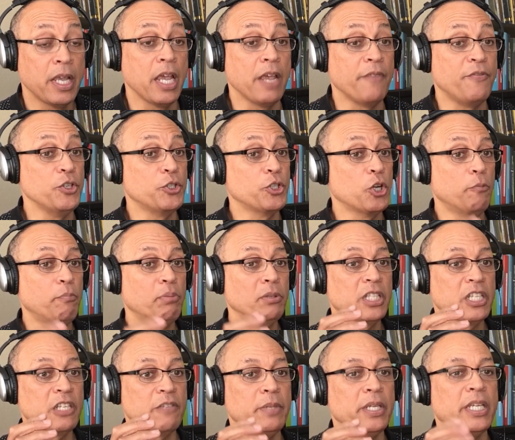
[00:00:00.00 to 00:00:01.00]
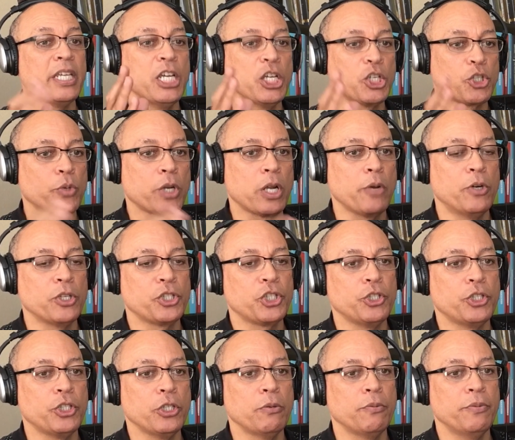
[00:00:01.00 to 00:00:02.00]
If you don't believe me, here's what I want
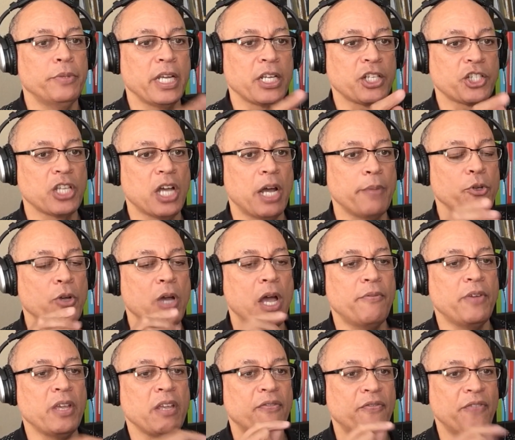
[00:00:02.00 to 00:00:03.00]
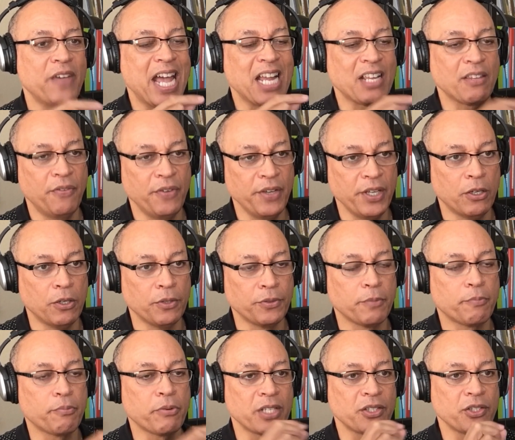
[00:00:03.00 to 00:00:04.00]
you to do. Next time you have a
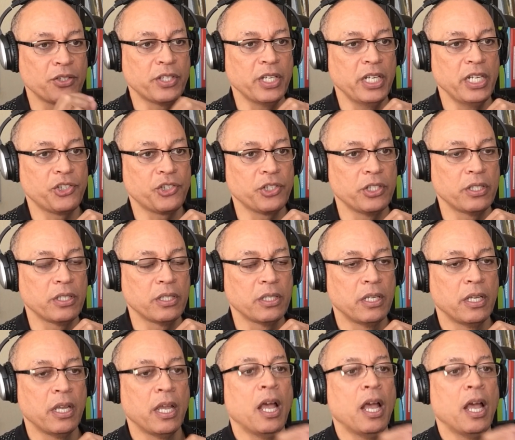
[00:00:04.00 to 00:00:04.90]
fact-filled presentation,